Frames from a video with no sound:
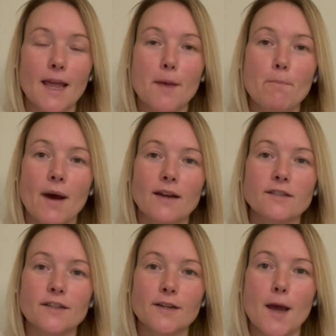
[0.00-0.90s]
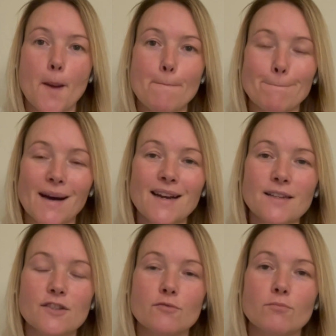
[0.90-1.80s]
impacted by
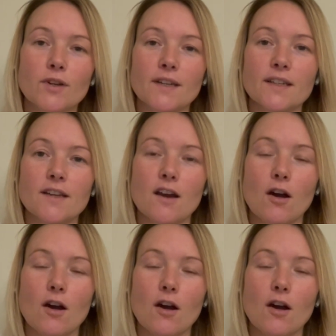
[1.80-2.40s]
somebody